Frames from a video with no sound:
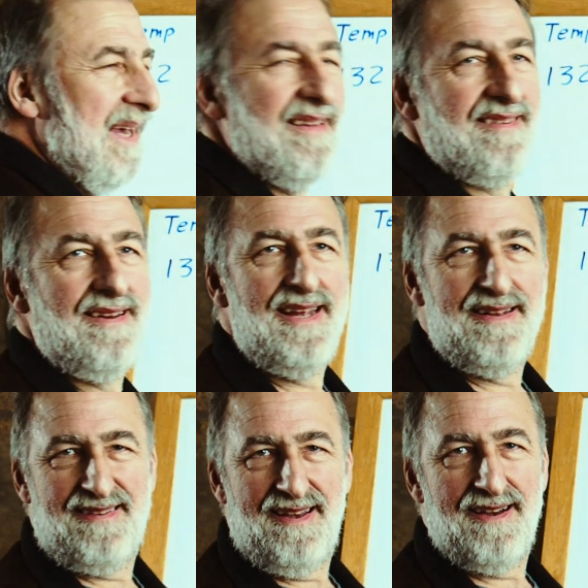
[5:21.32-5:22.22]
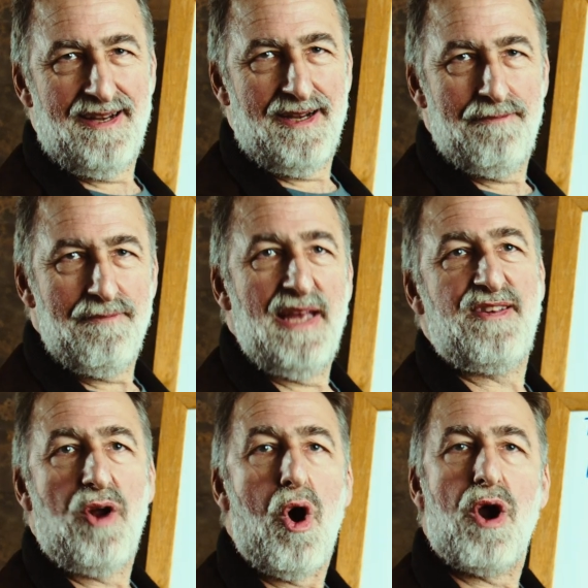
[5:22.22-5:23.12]
it's
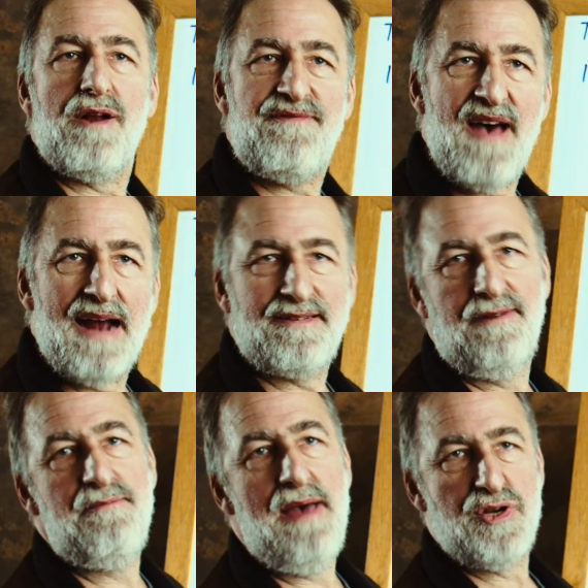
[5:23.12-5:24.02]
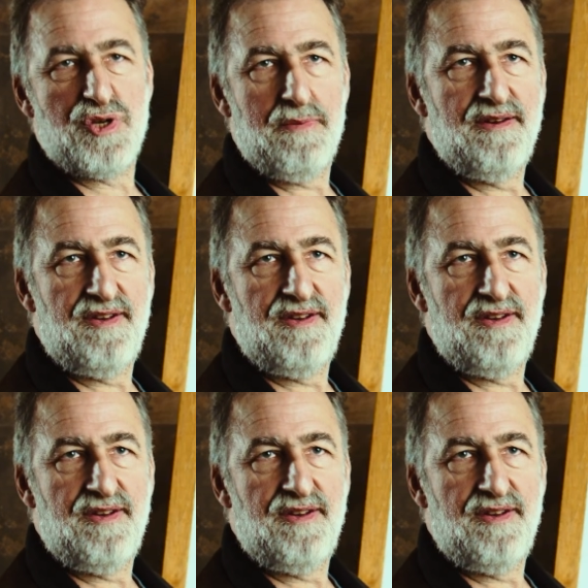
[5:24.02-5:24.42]
an artifact of measurement.